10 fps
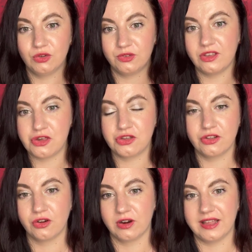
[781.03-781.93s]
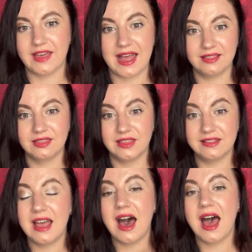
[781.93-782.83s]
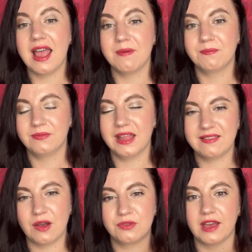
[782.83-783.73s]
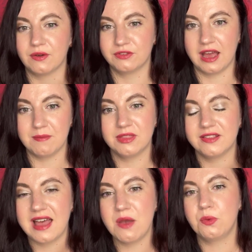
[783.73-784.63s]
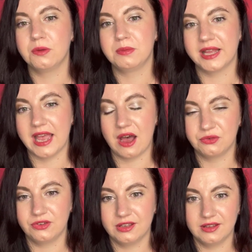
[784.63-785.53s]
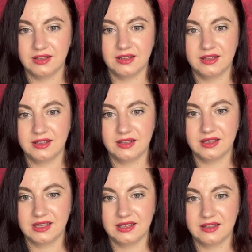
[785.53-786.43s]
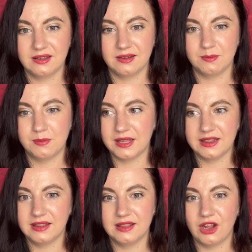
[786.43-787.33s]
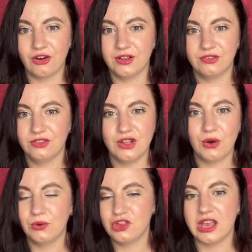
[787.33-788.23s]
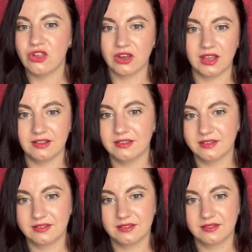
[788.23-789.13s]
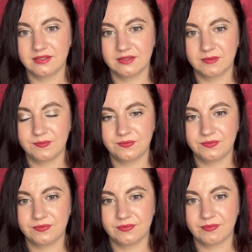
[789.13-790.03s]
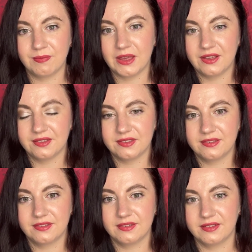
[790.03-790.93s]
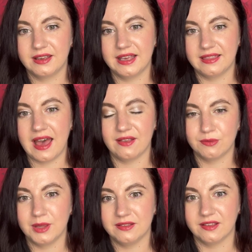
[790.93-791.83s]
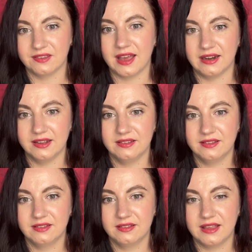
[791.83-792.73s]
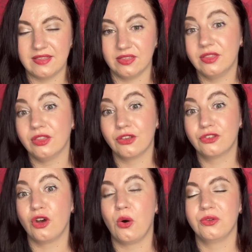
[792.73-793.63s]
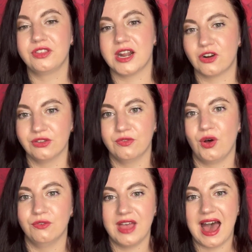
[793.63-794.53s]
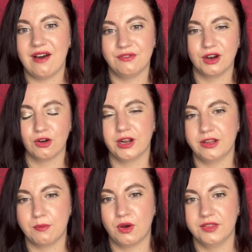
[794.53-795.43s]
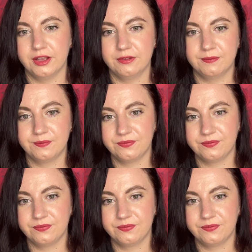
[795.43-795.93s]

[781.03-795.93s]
to such a degree that the time, it's outside of time. The time will play out, but there is no changing it, because it has been decided, and the souls that are involved have agreed upon it.